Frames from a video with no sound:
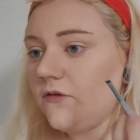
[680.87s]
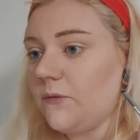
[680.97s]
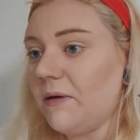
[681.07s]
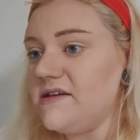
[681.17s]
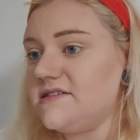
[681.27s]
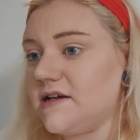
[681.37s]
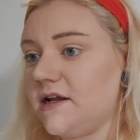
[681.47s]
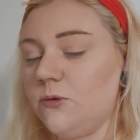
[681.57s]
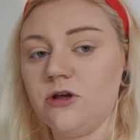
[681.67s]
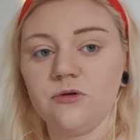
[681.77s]
So
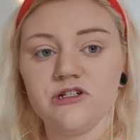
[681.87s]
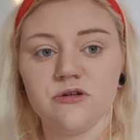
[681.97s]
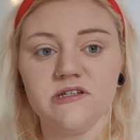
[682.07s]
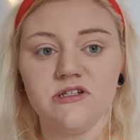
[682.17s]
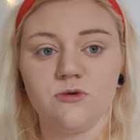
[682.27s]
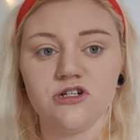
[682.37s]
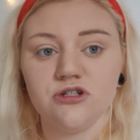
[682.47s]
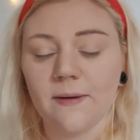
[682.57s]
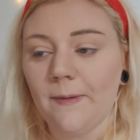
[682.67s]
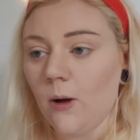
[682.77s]
basically what you want to do is you want to
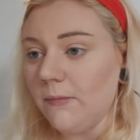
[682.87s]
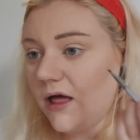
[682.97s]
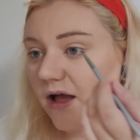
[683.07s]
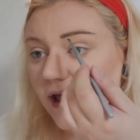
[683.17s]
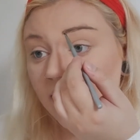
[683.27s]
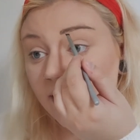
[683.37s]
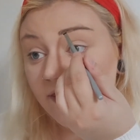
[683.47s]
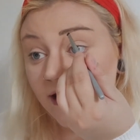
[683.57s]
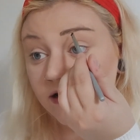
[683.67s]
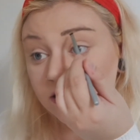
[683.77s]
do that bottom line
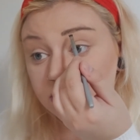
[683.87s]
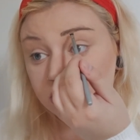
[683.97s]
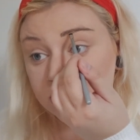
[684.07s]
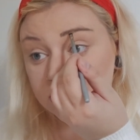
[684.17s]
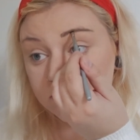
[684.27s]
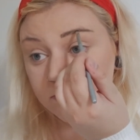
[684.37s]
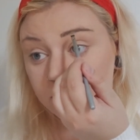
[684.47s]
and then just